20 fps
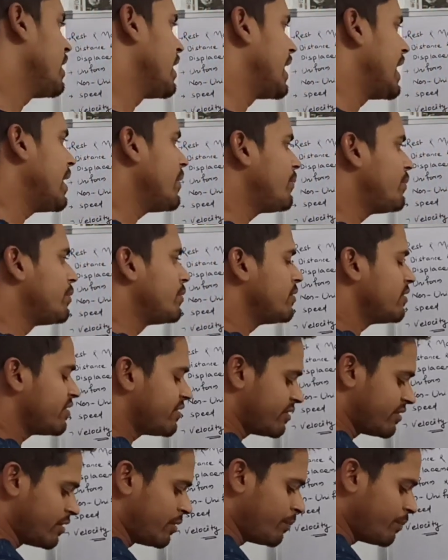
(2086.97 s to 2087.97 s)
If
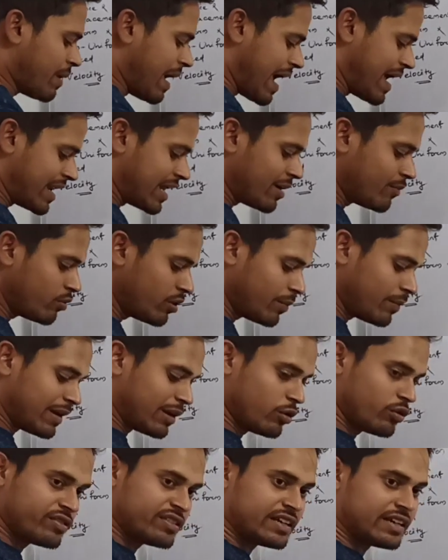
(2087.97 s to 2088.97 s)
some variable
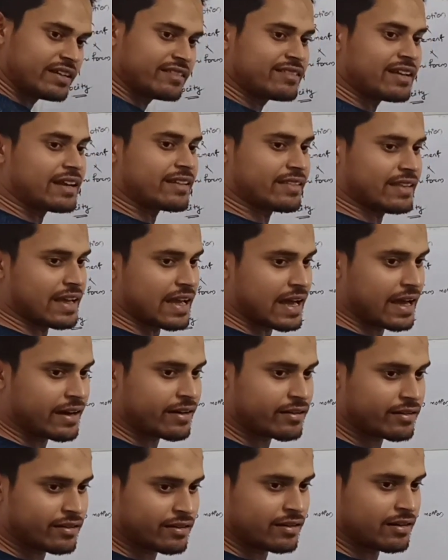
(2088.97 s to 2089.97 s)
velocities are
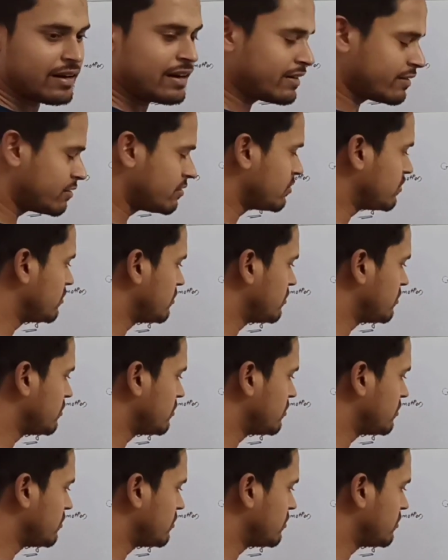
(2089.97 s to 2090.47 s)
there, let